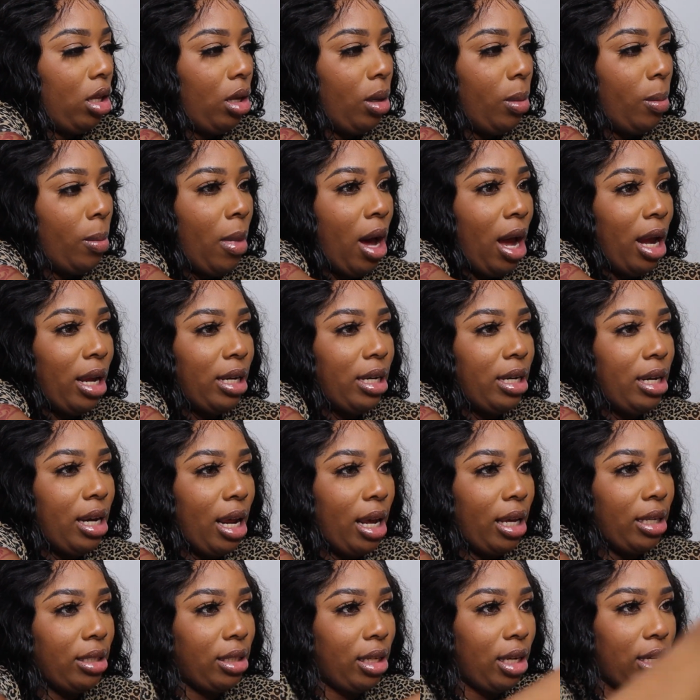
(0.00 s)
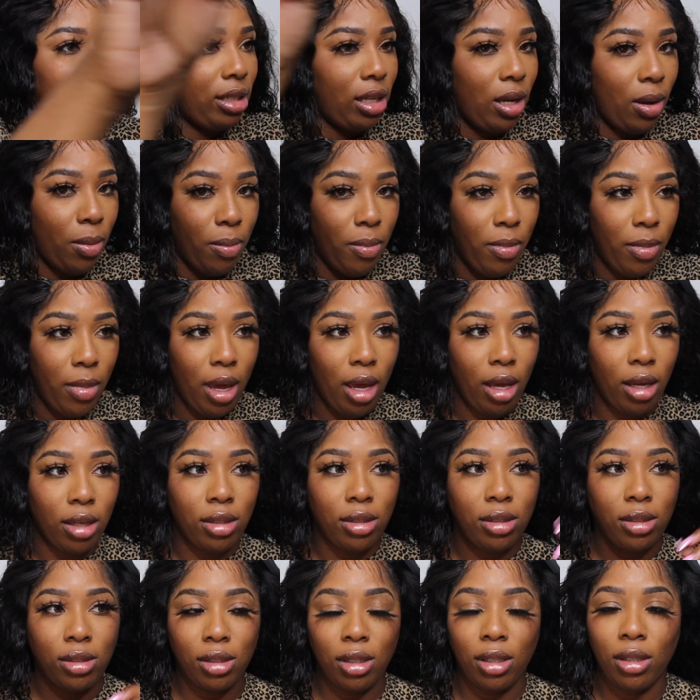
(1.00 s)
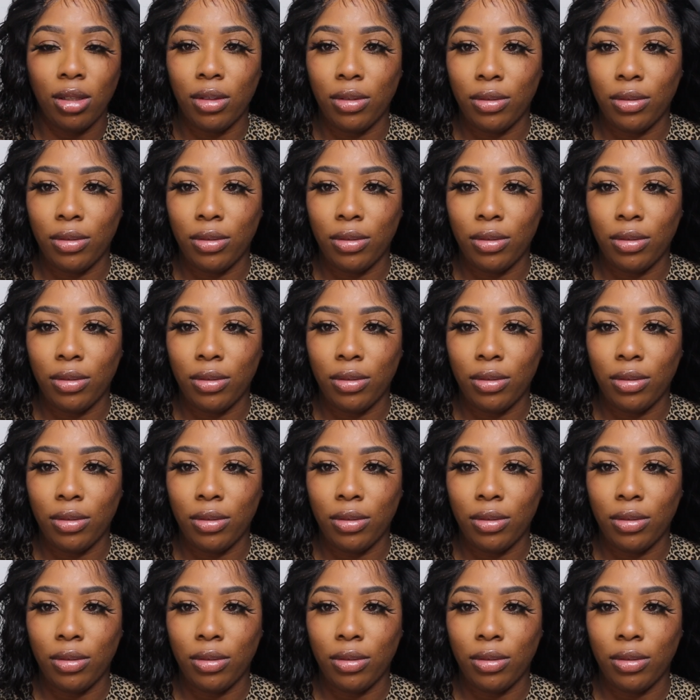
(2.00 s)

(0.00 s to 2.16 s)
my desk is a mess.